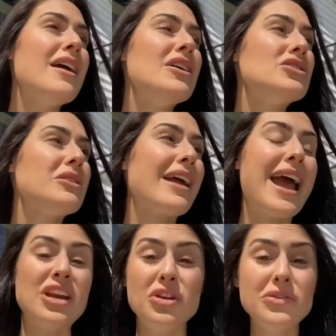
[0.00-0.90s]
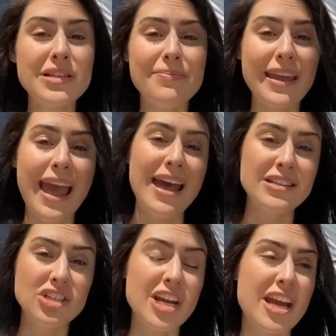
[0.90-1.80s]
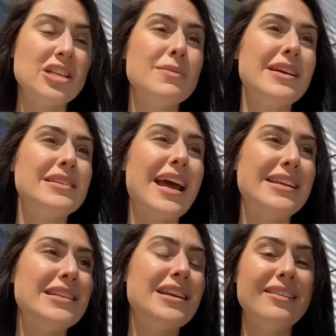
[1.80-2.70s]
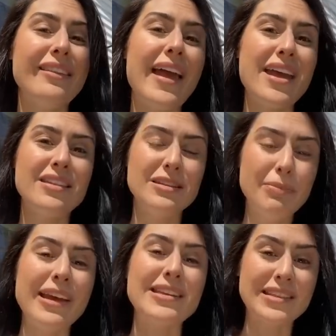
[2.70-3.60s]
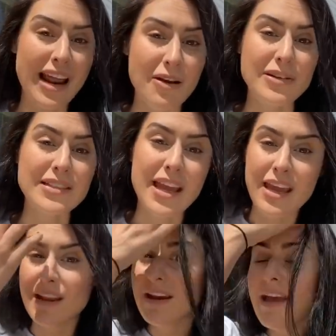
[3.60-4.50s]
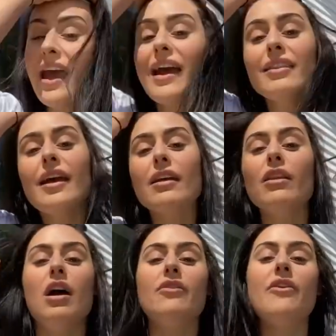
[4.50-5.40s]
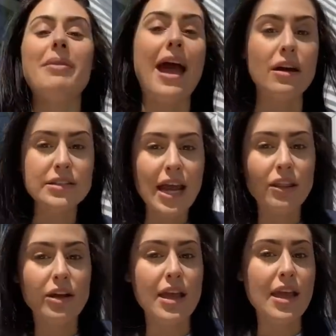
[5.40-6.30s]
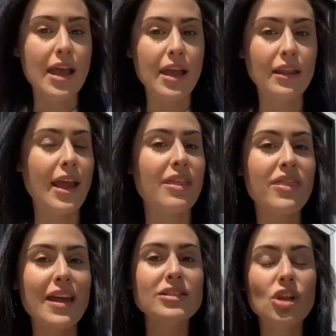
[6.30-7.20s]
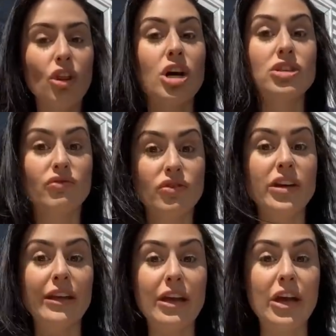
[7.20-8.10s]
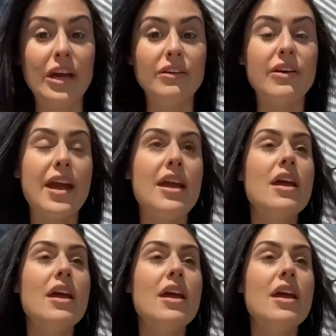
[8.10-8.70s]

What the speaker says: So like I knew something had to change because I didn't like the place that I was in. And like, look, from the outside looking in, like things looked really good, right?